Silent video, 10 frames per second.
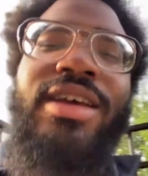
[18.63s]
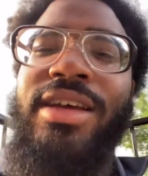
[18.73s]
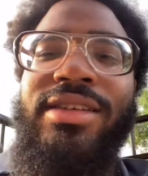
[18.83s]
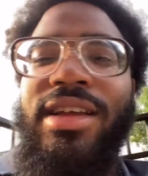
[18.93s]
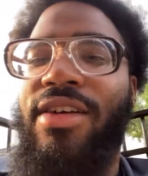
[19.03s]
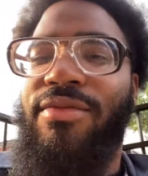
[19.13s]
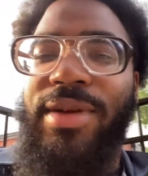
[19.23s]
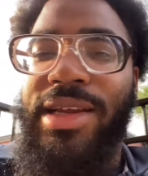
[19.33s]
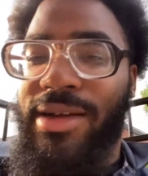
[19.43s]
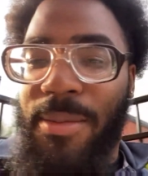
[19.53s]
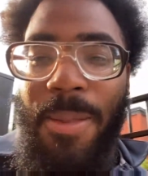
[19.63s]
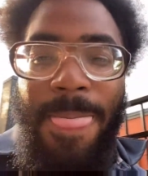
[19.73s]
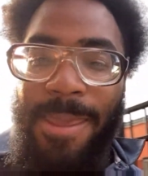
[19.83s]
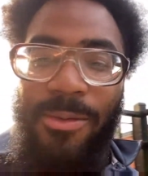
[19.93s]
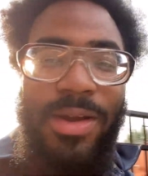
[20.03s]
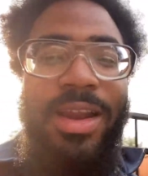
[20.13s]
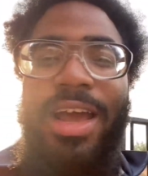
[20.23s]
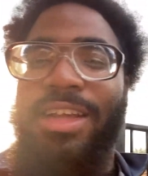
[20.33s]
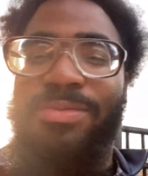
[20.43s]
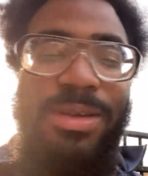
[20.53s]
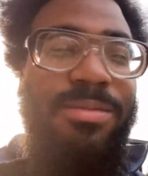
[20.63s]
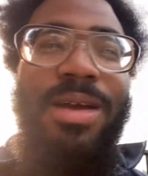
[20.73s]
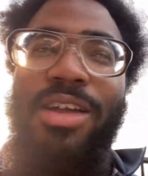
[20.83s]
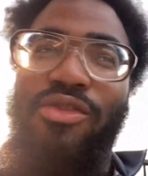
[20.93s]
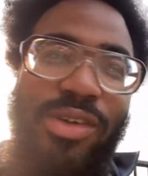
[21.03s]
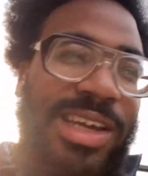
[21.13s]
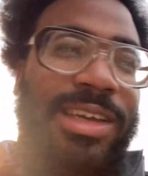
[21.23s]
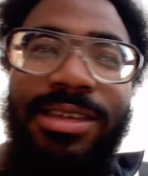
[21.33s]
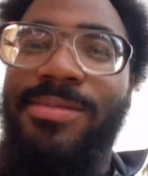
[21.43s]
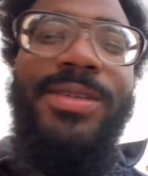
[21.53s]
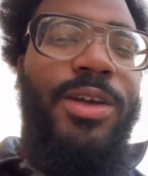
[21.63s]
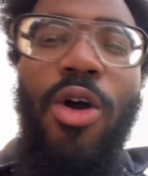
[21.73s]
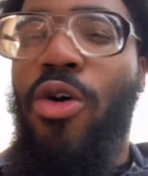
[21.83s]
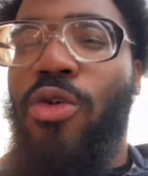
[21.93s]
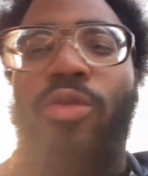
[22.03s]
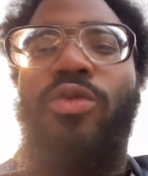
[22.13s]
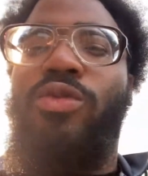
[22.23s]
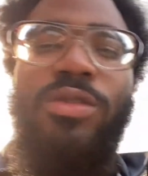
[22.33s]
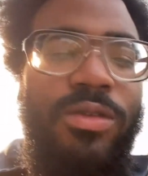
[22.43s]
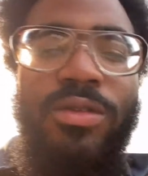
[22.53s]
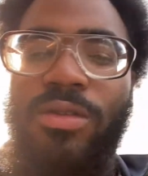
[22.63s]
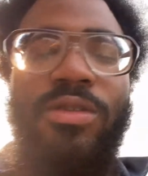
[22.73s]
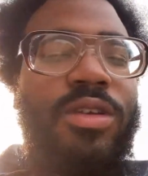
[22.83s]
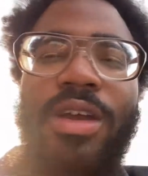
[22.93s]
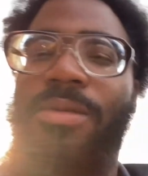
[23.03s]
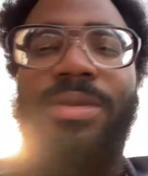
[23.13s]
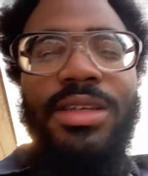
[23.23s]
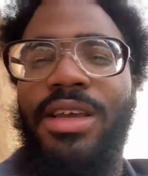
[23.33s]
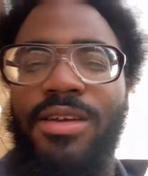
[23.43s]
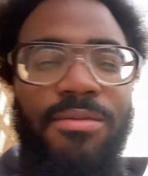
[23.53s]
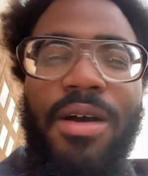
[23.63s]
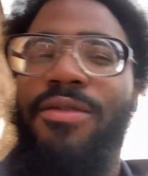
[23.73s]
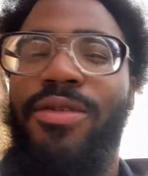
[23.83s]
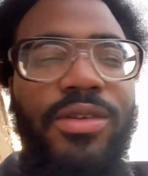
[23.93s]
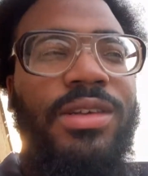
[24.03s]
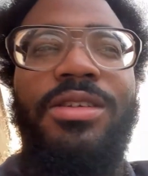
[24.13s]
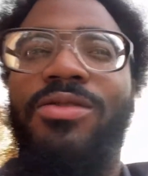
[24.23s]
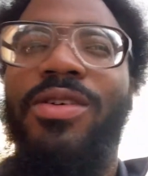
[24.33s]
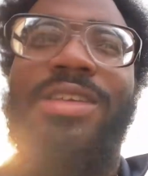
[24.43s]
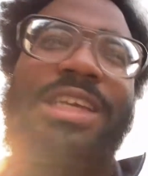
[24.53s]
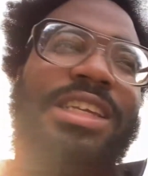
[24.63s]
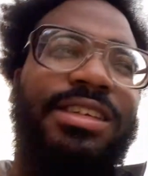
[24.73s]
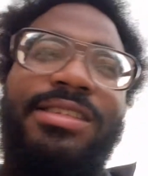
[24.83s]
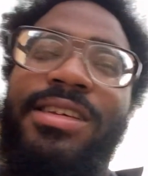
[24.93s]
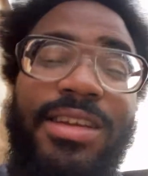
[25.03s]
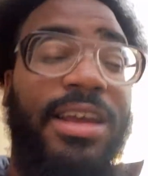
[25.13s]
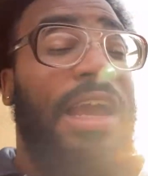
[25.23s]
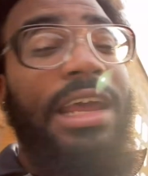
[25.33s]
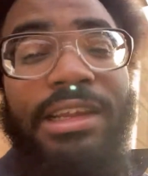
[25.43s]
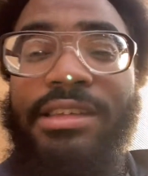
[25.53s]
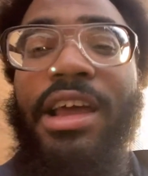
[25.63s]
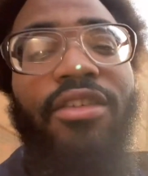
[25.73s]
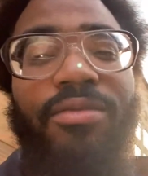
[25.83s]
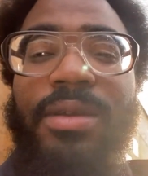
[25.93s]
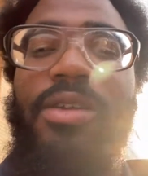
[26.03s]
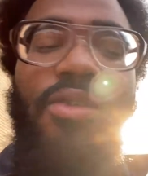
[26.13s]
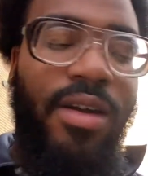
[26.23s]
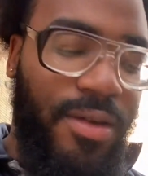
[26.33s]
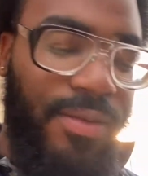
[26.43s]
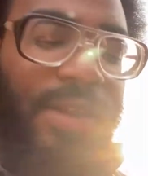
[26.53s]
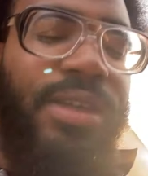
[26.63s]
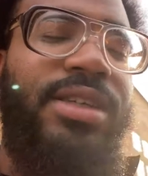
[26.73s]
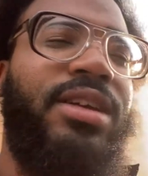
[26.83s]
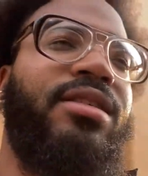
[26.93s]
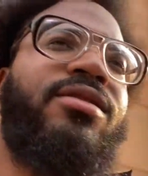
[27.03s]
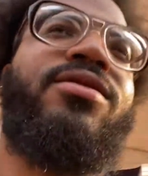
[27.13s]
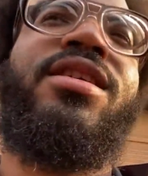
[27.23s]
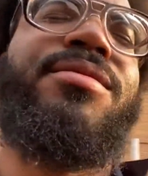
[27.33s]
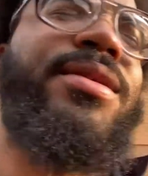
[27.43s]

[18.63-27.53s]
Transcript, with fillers: it's time for me to realize, speak my dreams, goals, you know what I'm saying, my future into existence. And, and it's time for me to grind for the shit, you feel